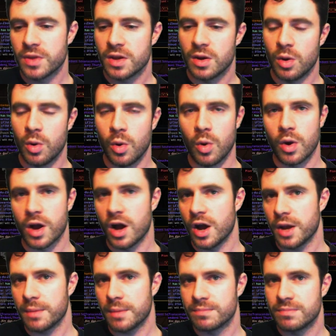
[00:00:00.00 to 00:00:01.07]

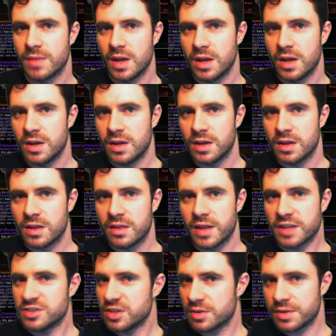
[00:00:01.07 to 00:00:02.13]
Hawkeye.
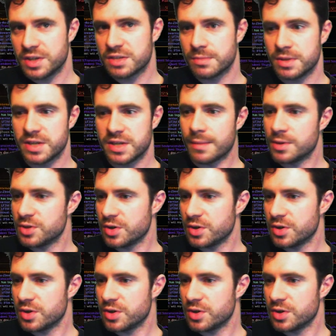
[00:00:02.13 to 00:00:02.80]
That's increasing my damage.